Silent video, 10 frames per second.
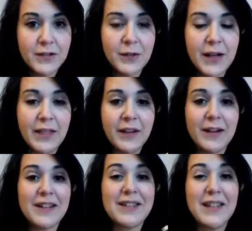two together
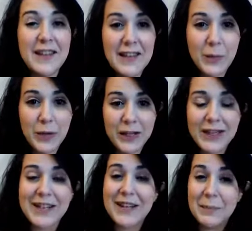is that the
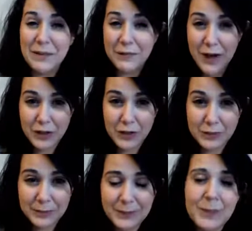keywork can be fragile.